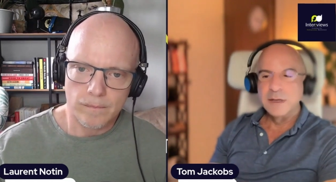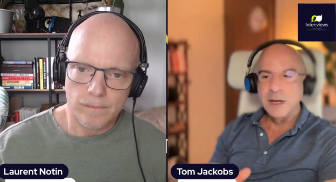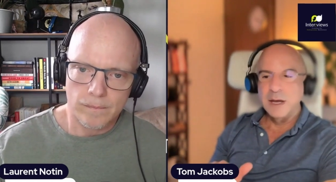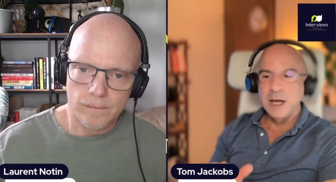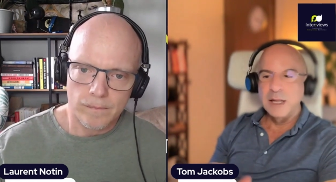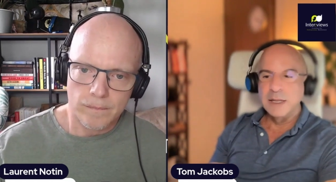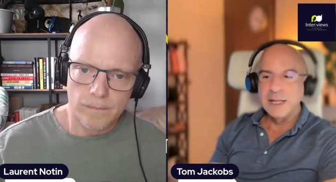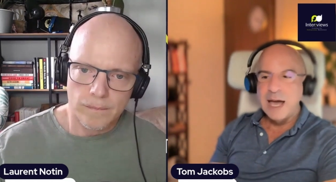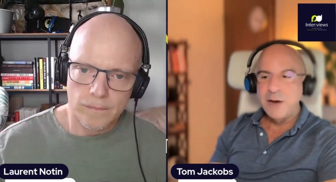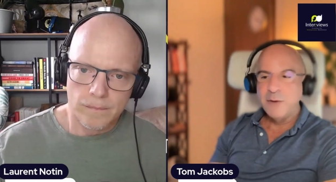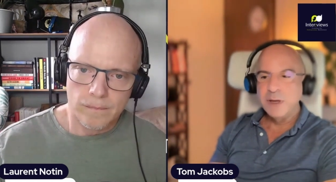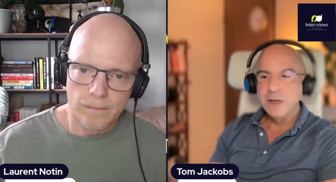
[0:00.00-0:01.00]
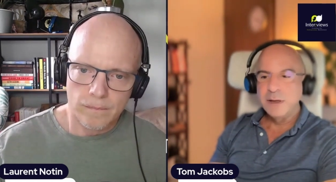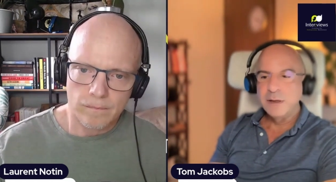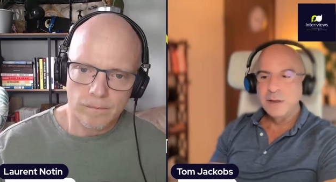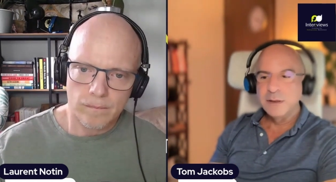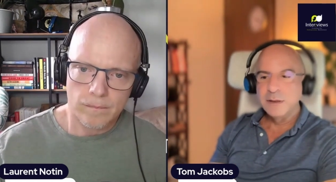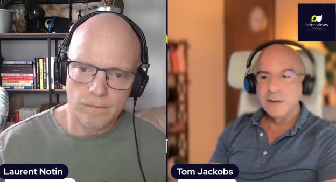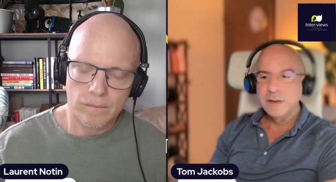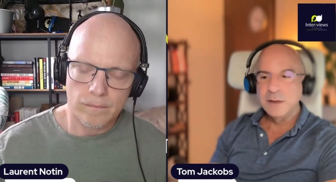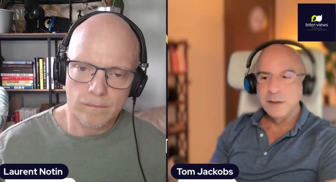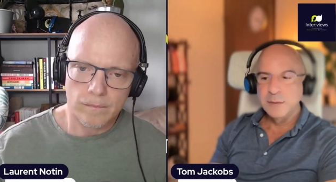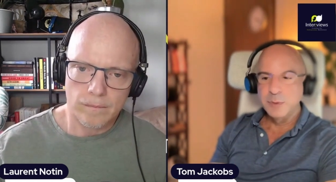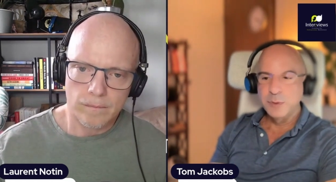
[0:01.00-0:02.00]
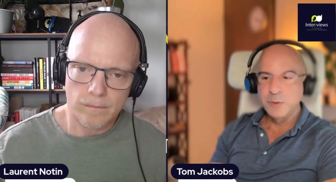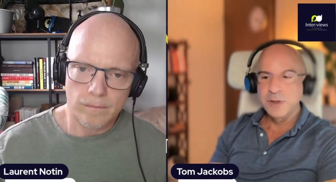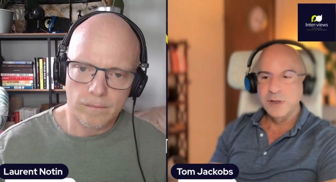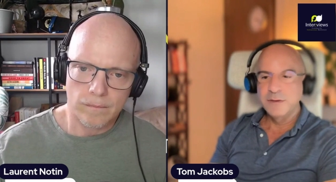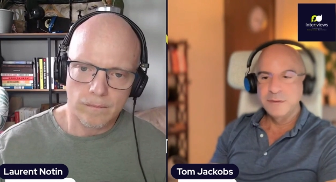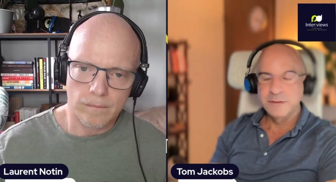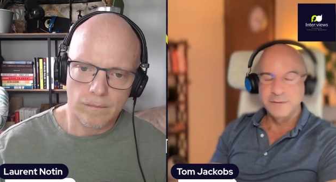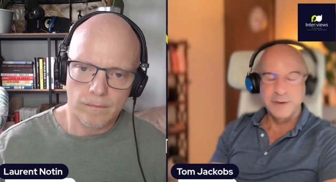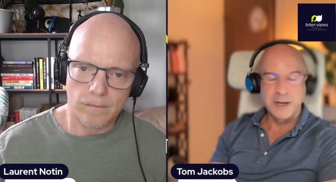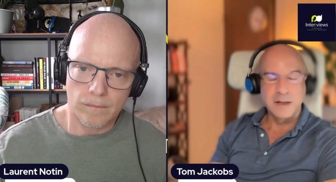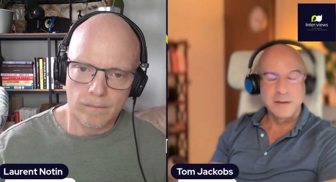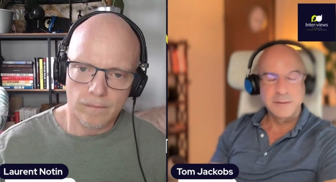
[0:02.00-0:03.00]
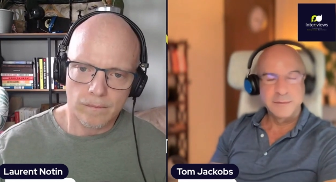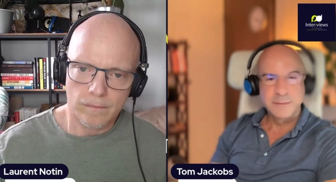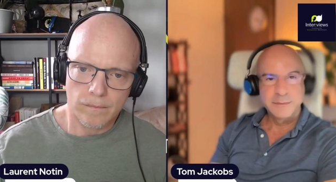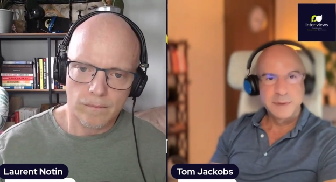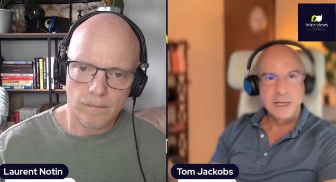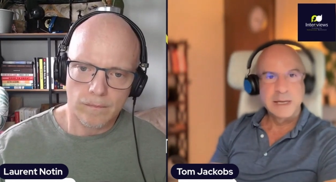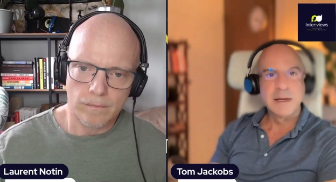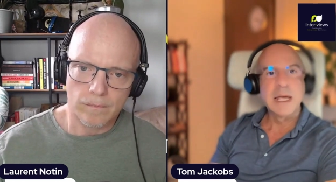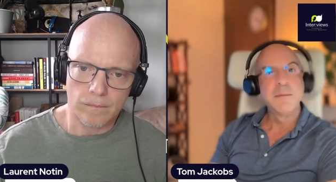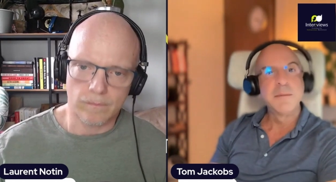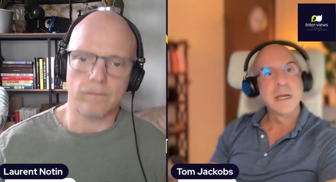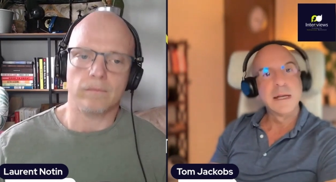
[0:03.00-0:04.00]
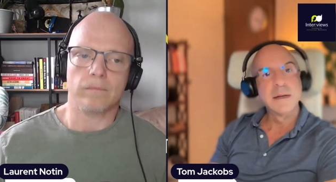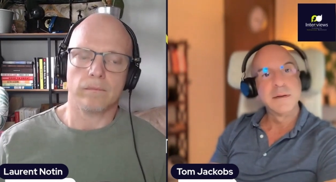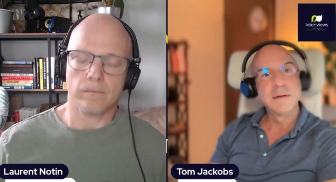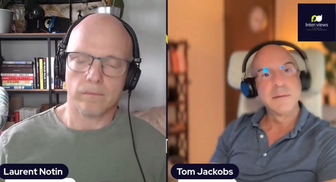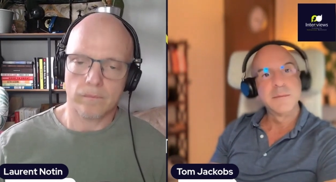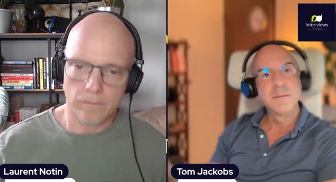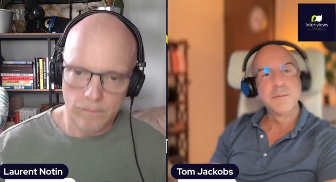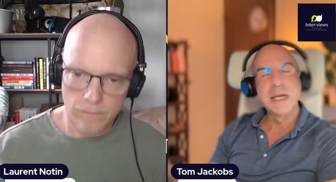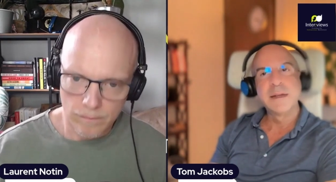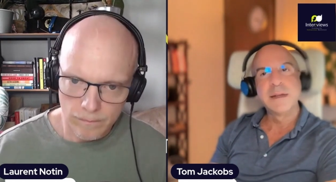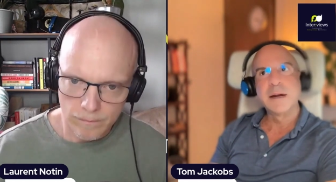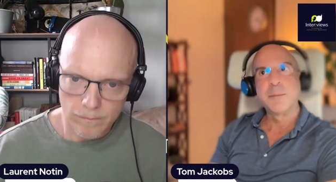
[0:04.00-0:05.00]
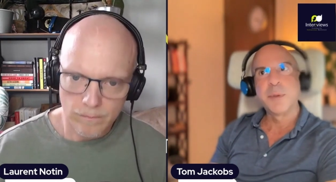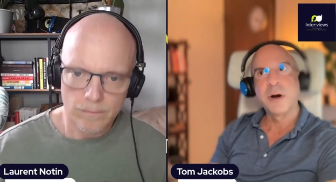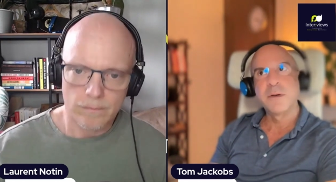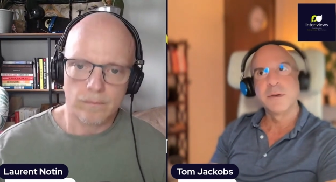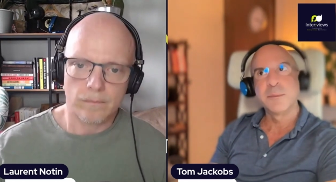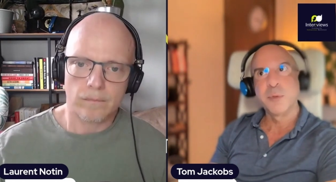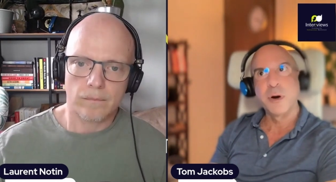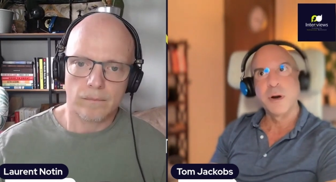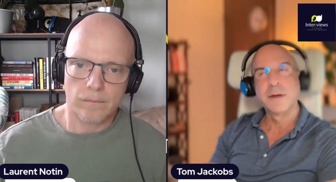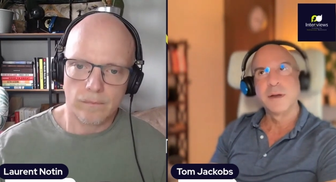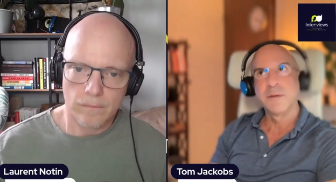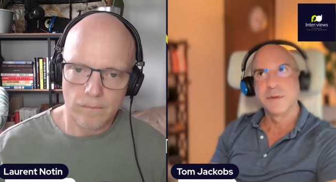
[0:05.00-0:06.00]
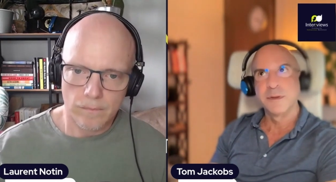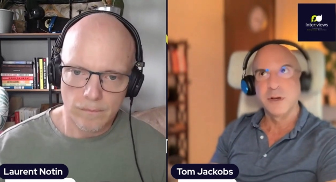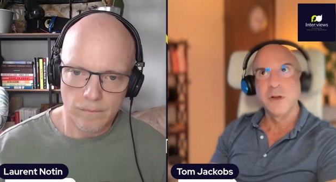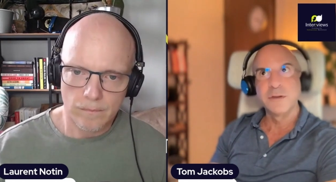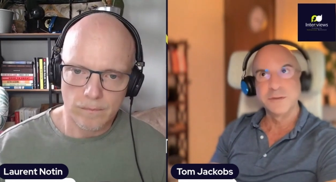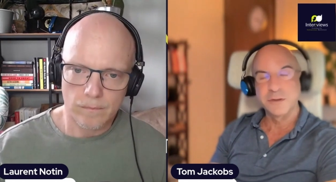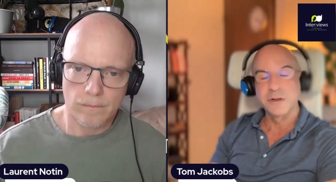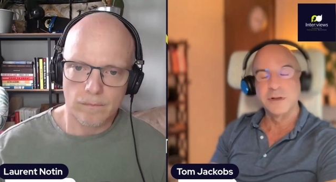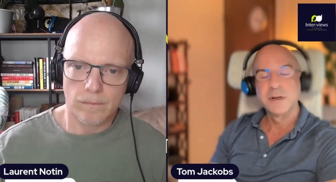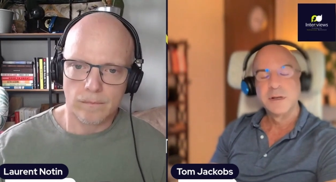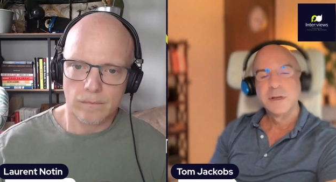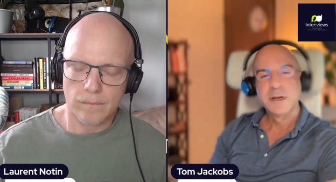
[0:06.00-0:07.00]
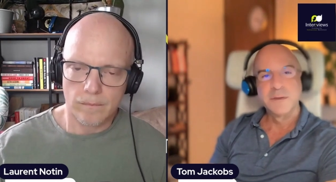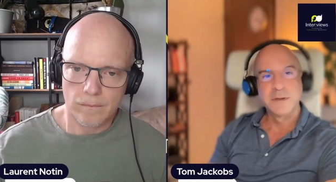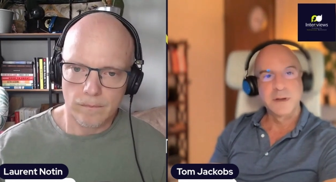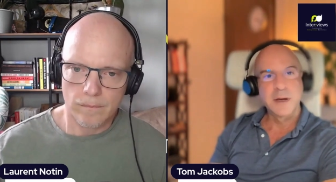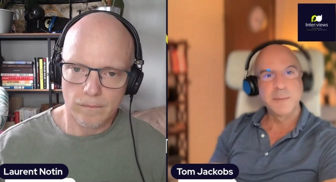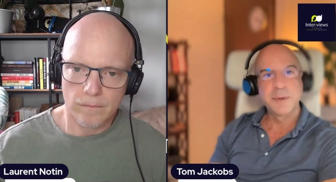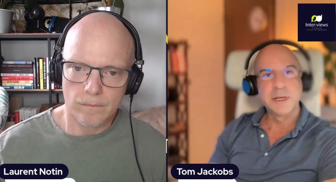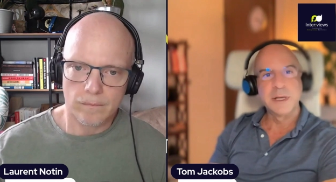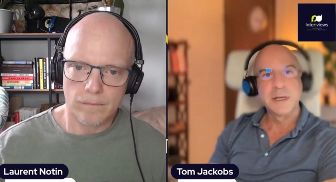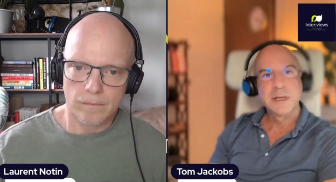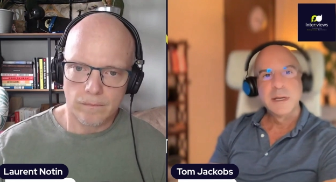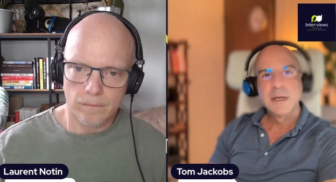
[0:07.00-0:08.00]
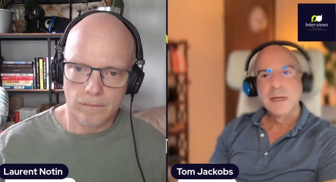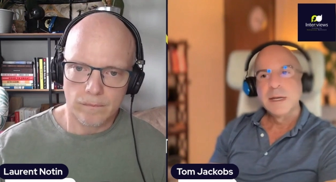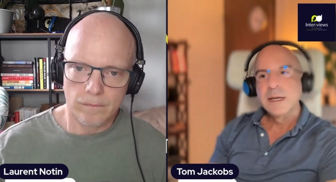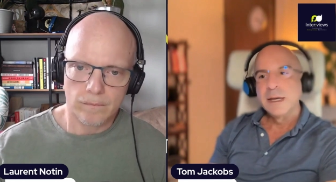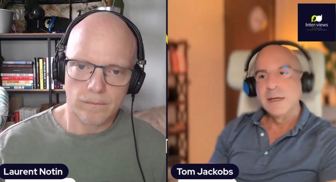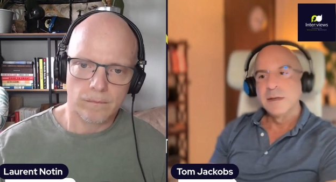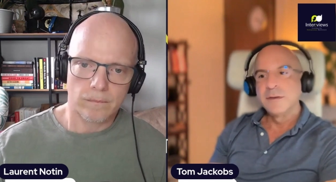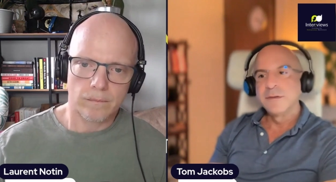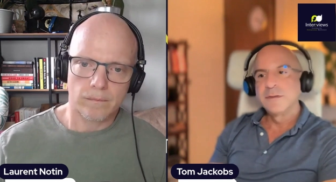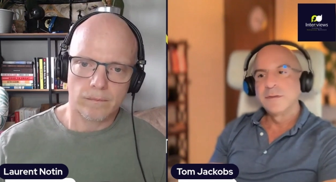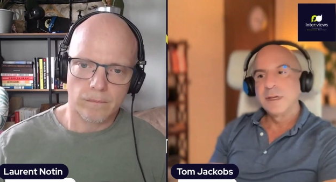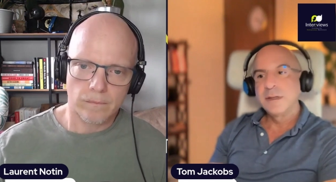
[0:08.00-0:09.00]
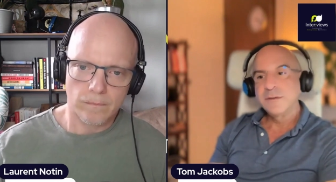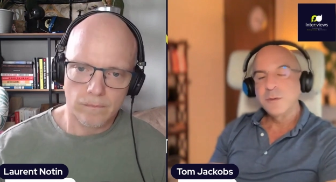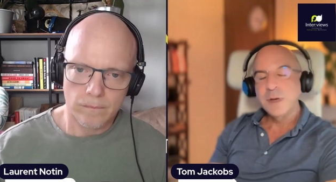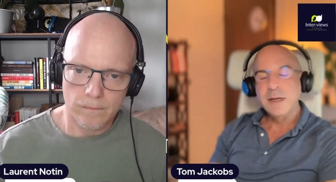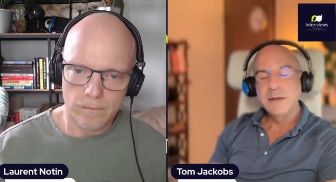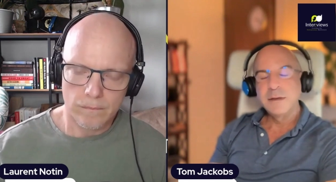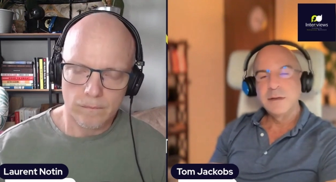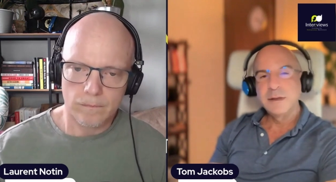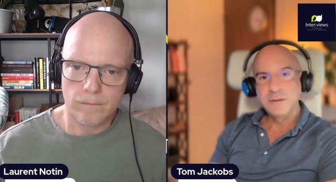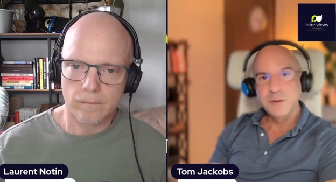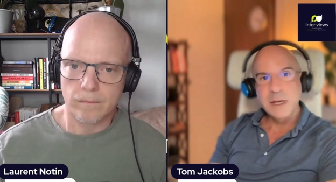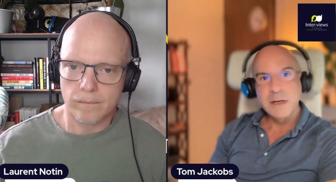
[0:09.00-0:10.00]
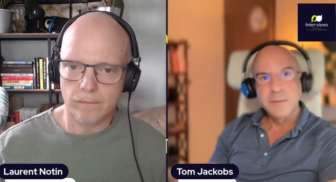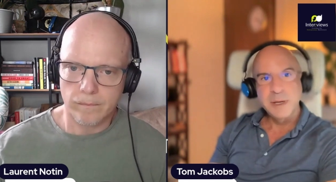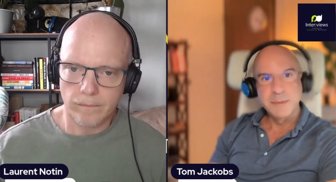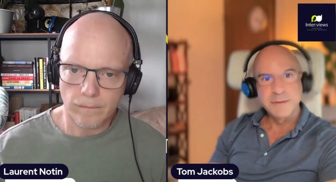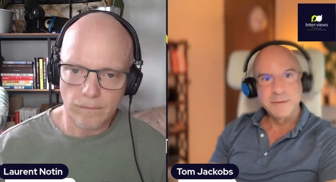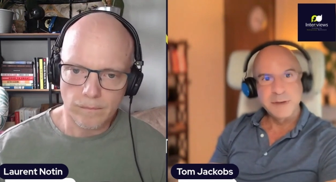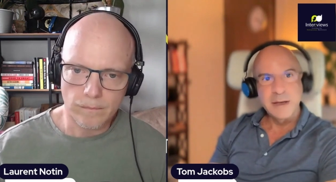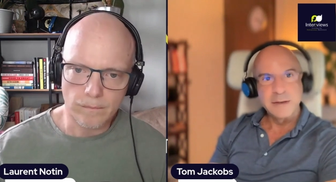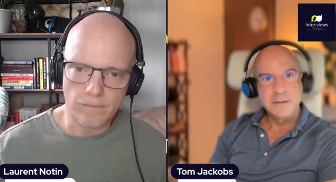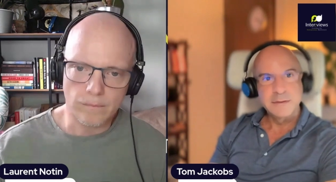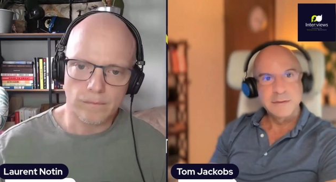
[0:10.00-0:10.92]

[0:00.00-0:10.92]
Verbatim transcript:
Speaker 1: allowing employees to fail, and and mm. and making that a part of the of the culture of the company is it's okay it's okay to make mistakes